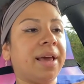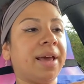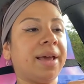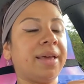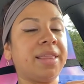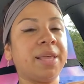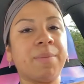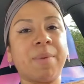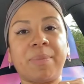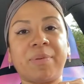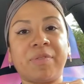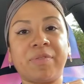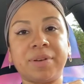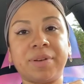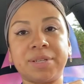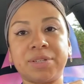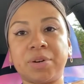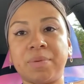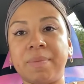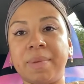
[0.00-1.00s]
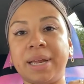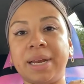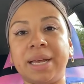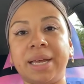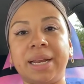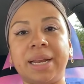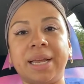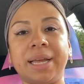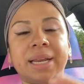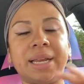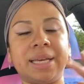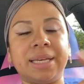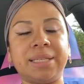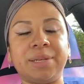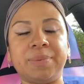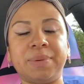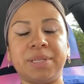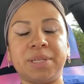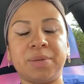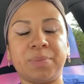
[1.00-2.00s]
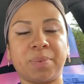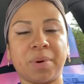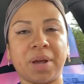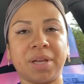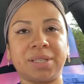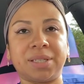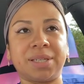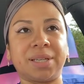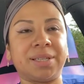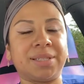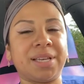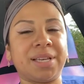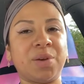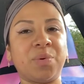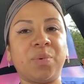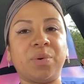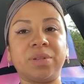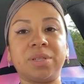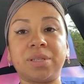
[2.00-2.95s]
and then my professor made it an easy busy process because he was